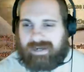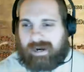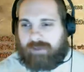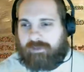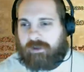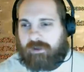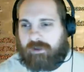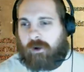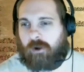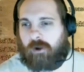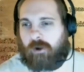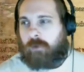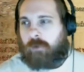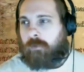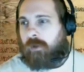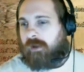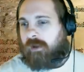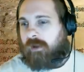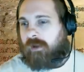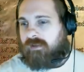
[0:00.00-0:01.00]
the auto
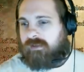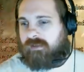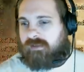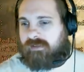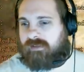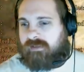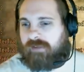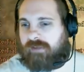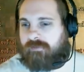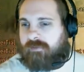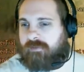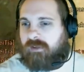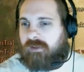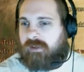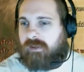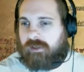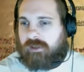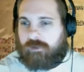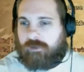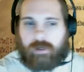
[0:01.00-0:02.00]
run is definitely
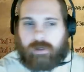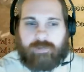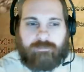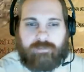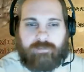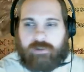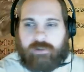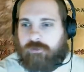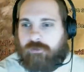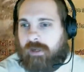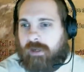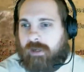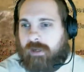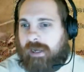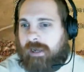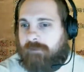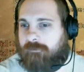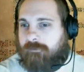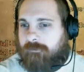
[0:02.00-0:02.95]
a great feature to have.